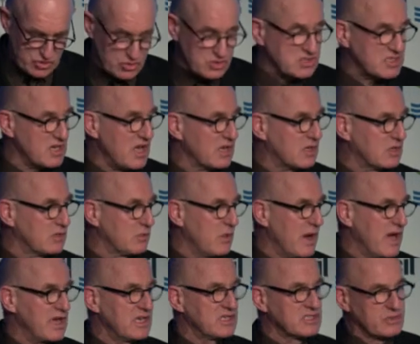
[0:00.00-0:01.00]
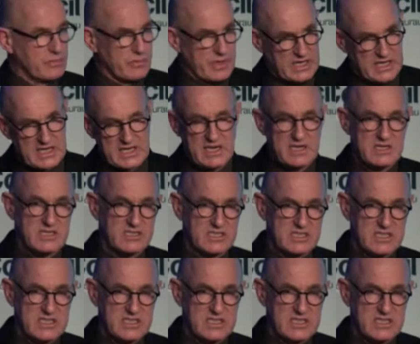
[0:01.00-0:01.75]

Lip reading: new cycleways, and we're getting to